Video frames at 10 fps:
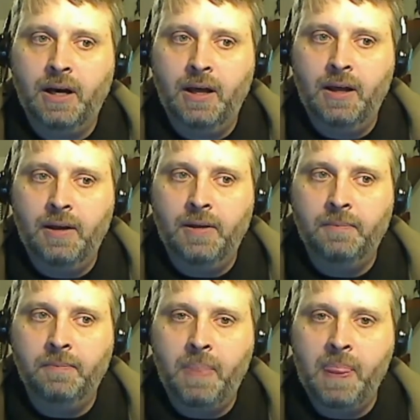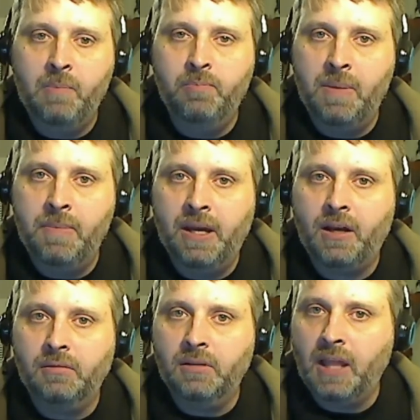uh, mimic
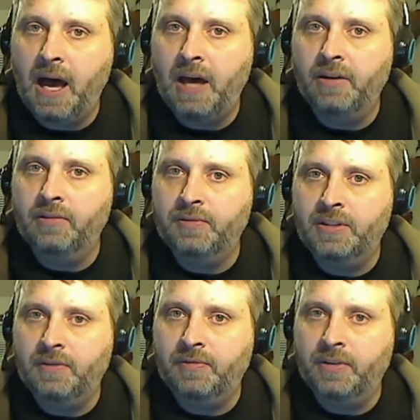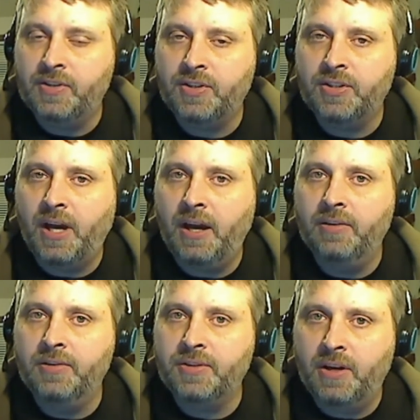a lot of different
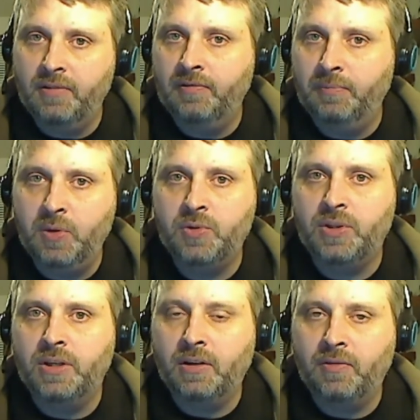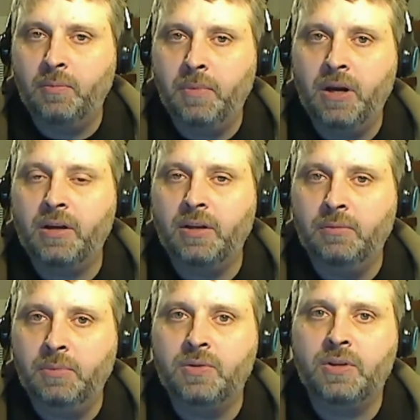styles of music, of
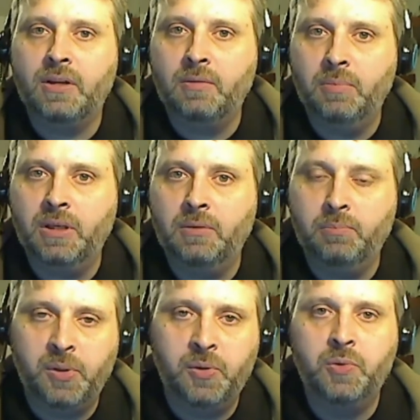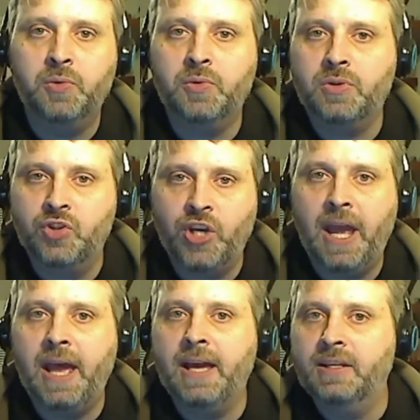American music, be it blues,
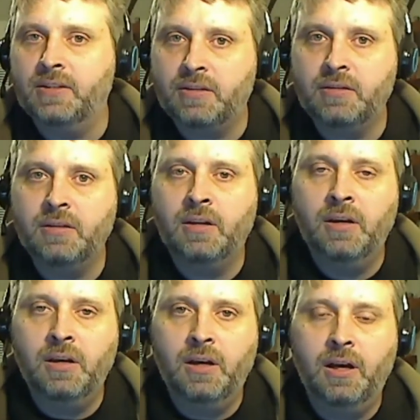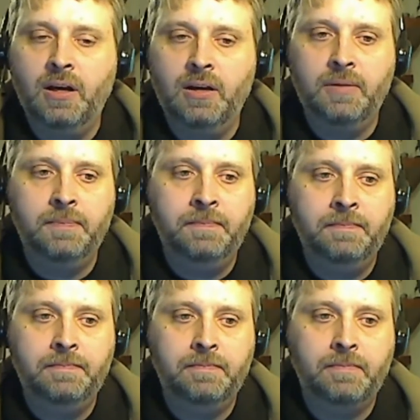jazz, um,
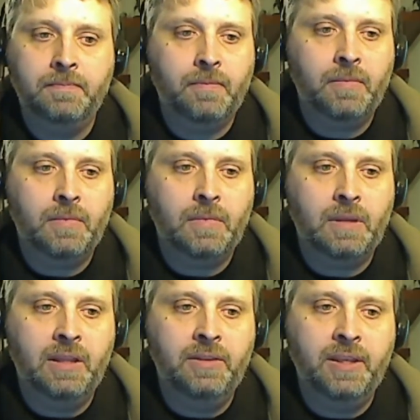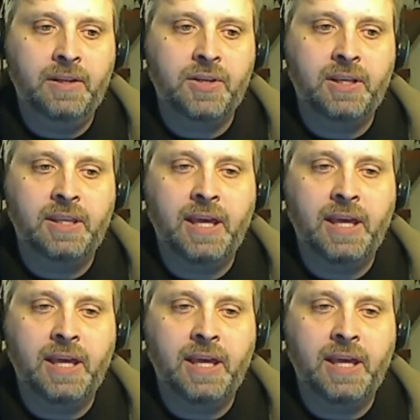and things like